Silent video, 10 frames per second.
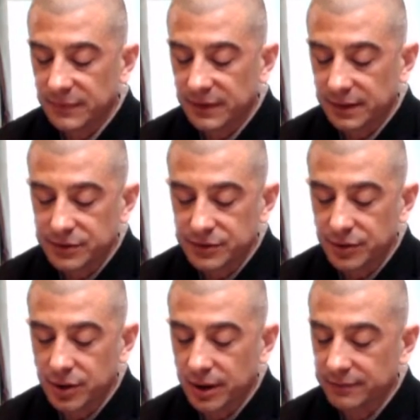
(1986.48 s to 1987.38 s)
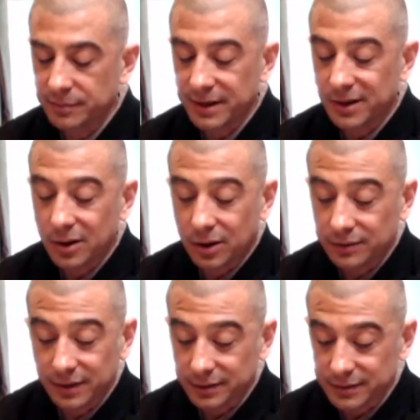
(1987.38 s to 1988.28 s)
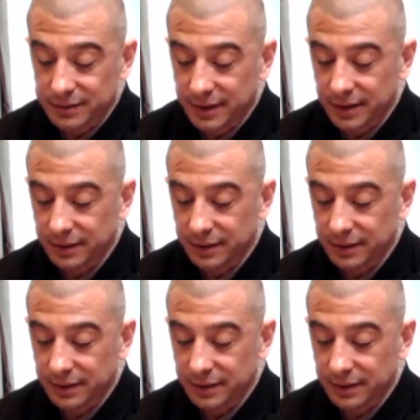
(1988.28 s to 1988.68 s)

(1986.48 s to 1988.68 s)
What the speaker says: This should not even be called understanding.